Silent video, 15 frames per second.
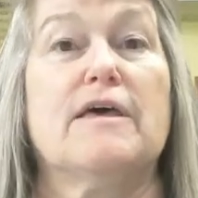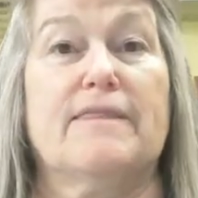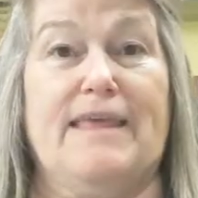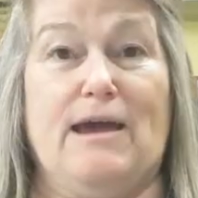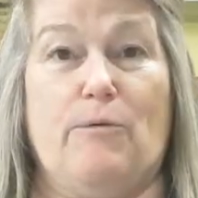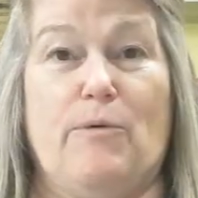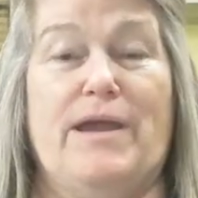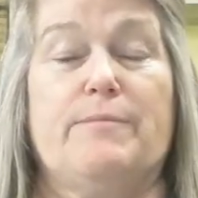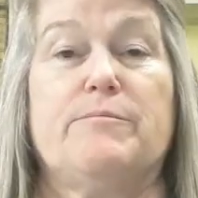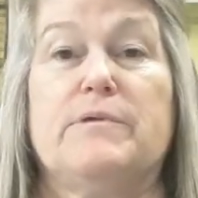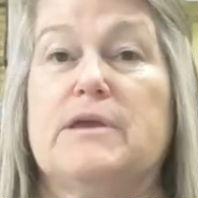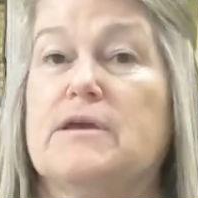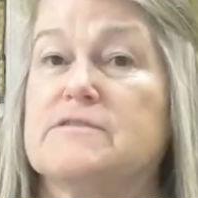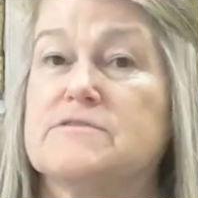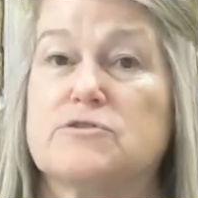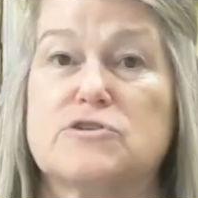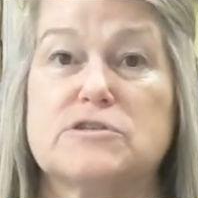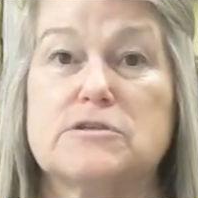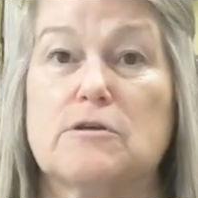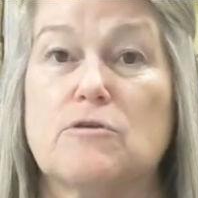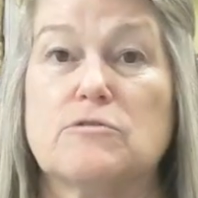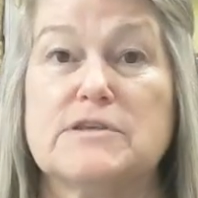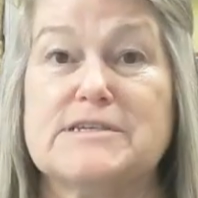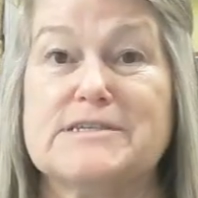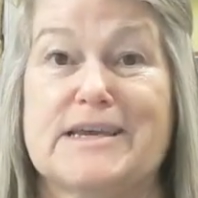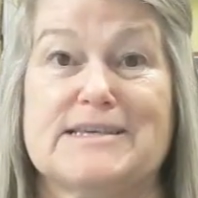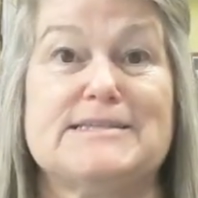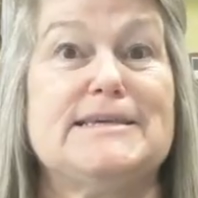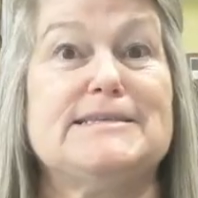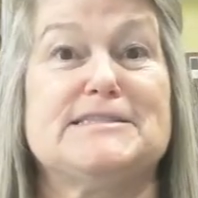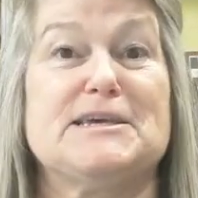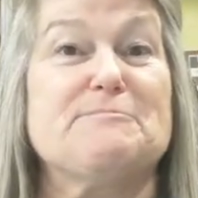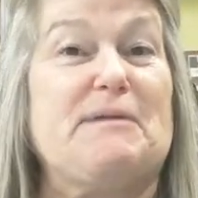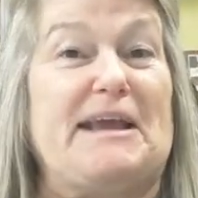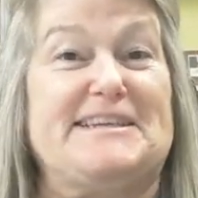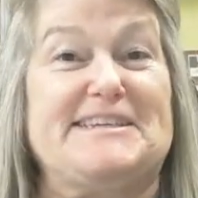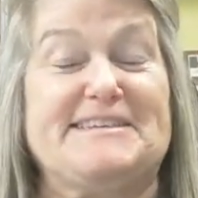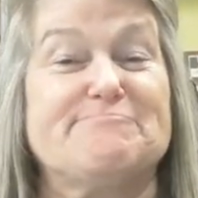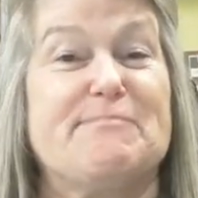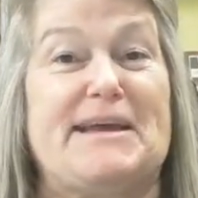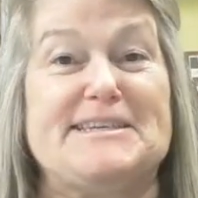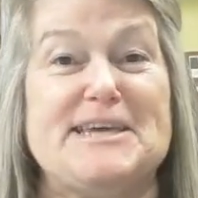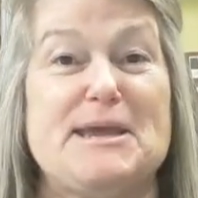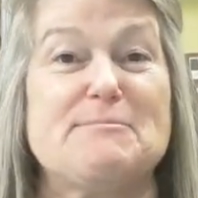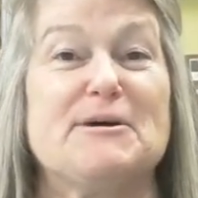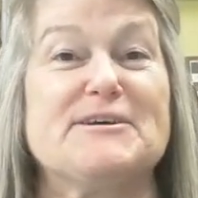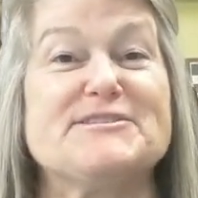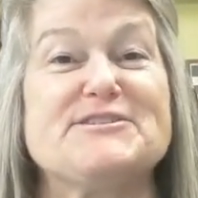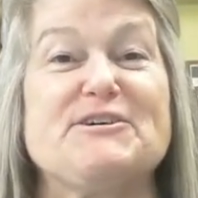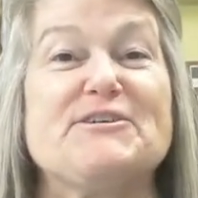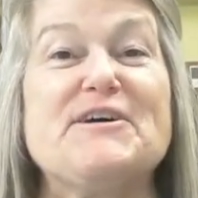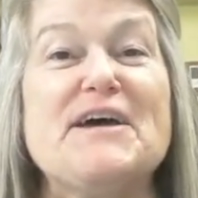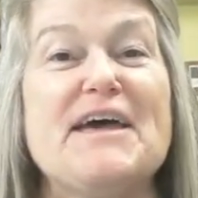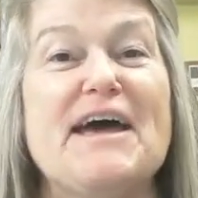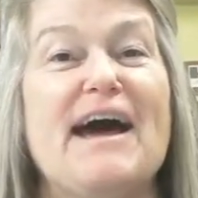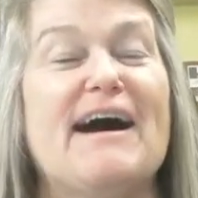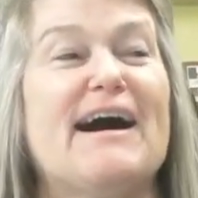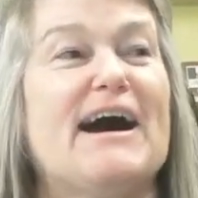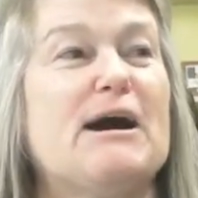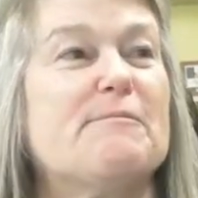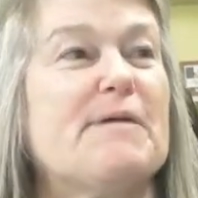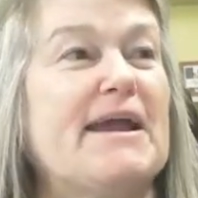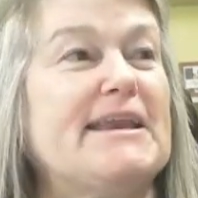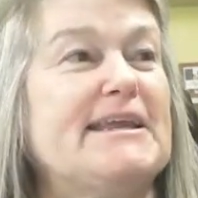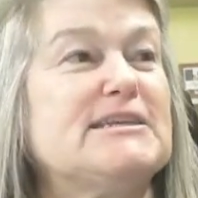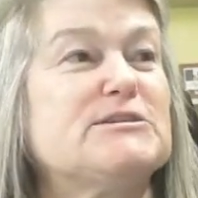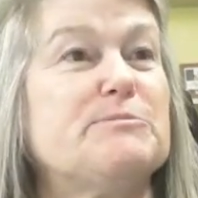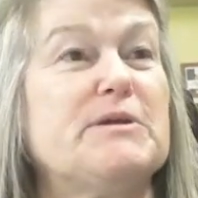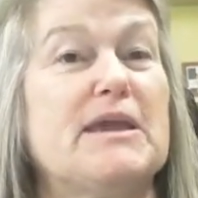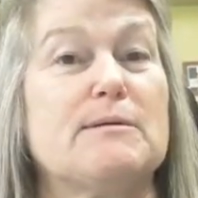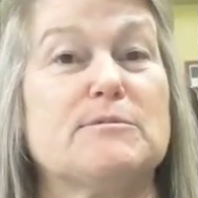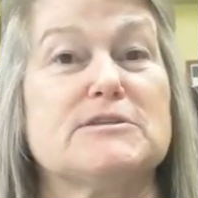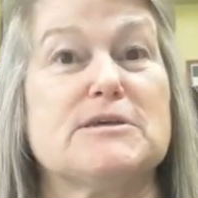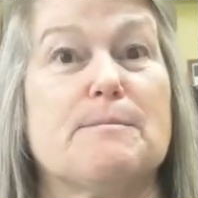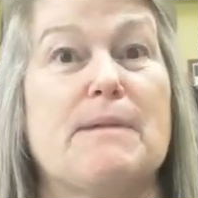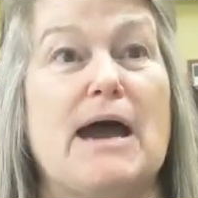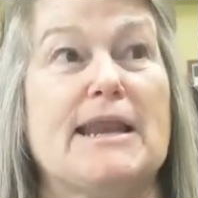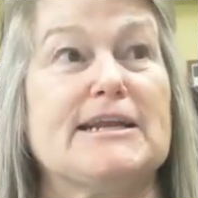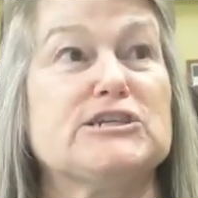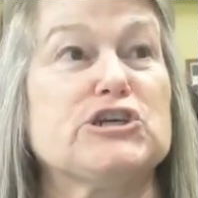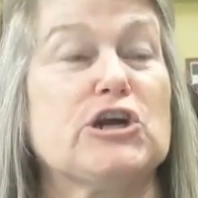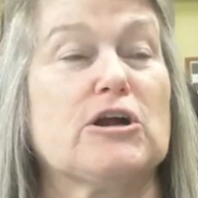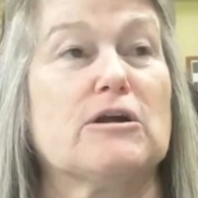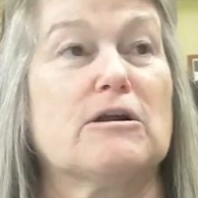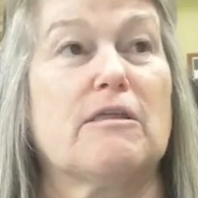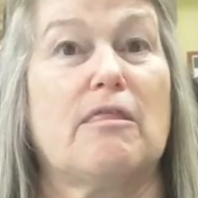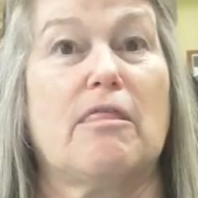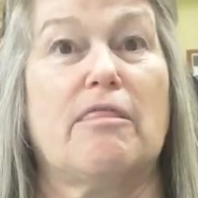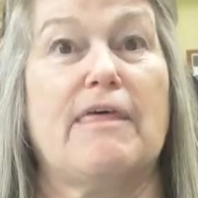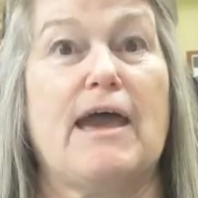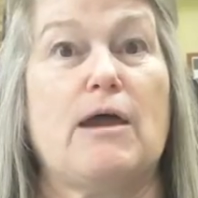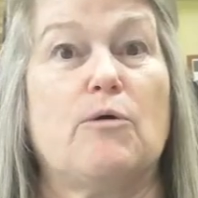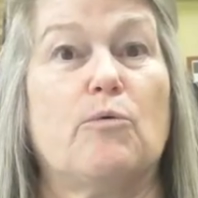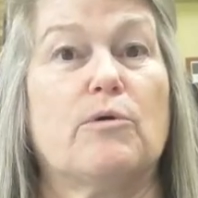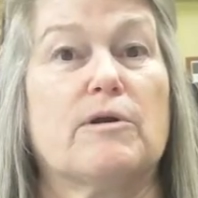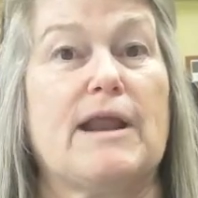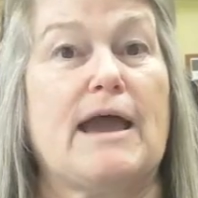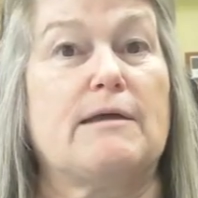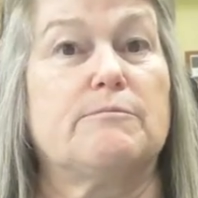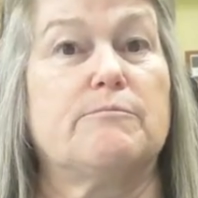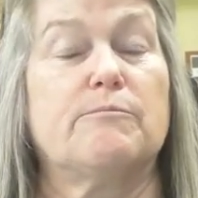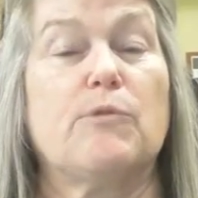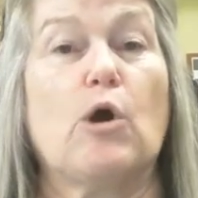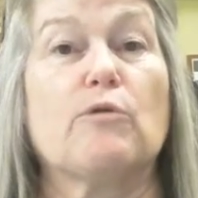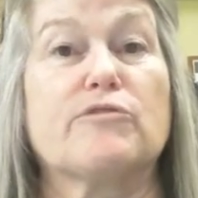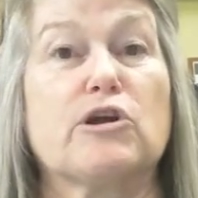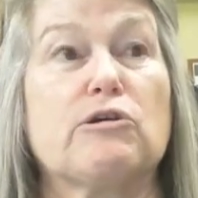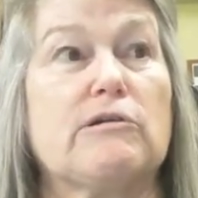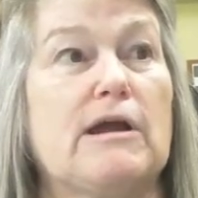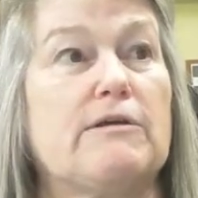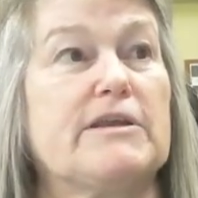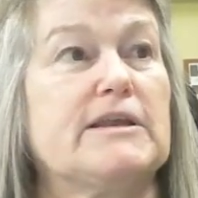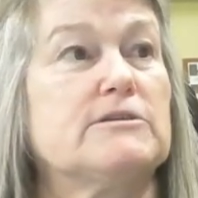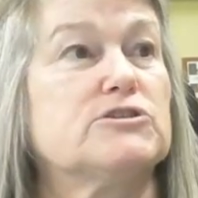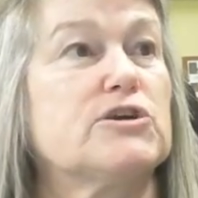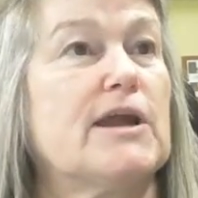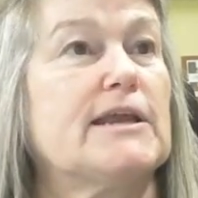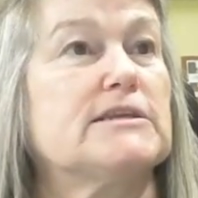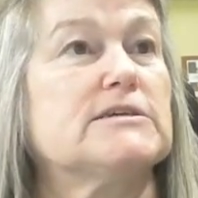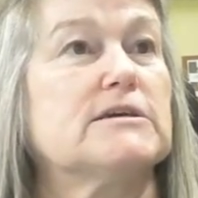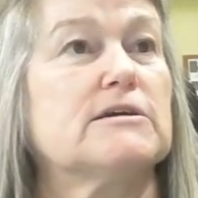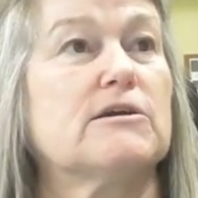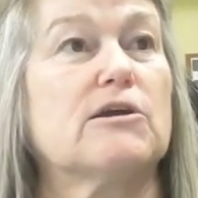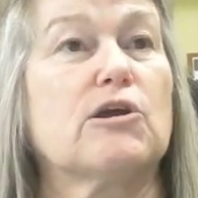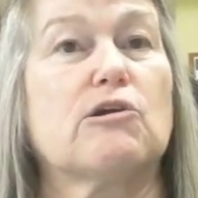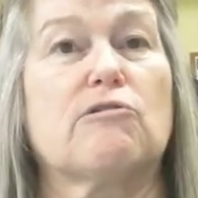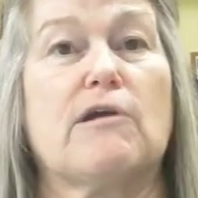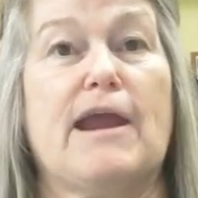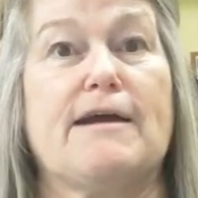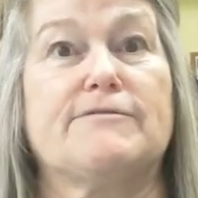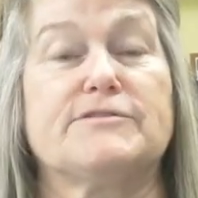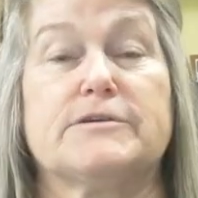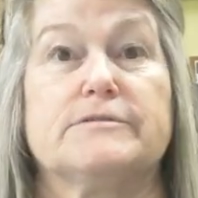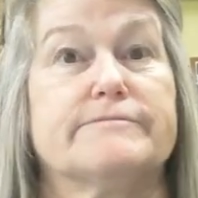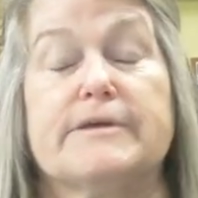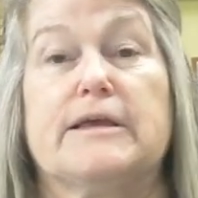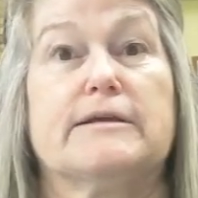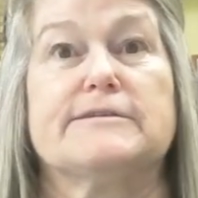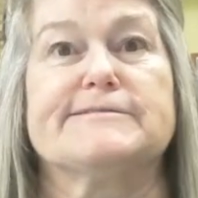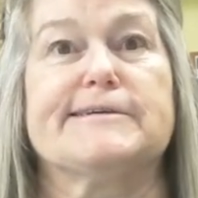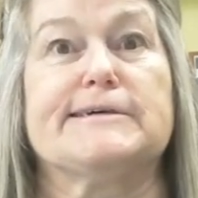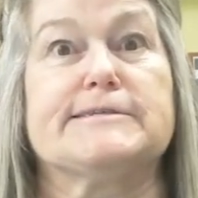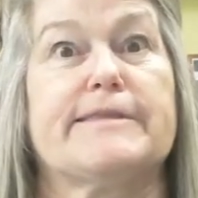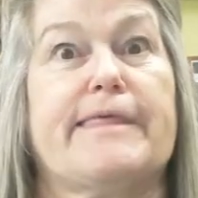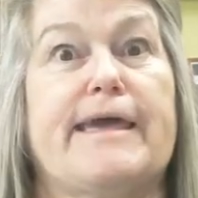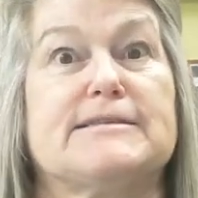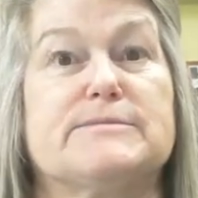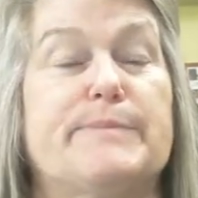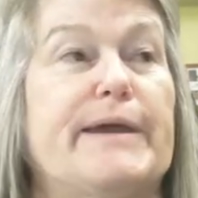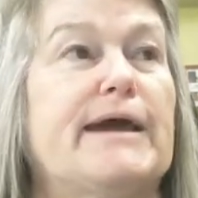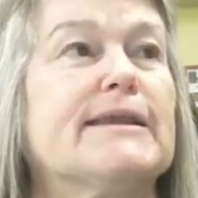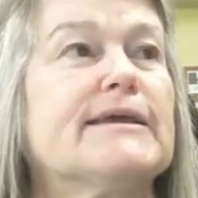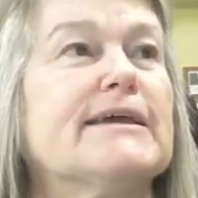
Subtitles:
That way, because there's still only 6 seats at my table, so I need to be able to monitor that we're not overcrowded trying to craft, because that's bad.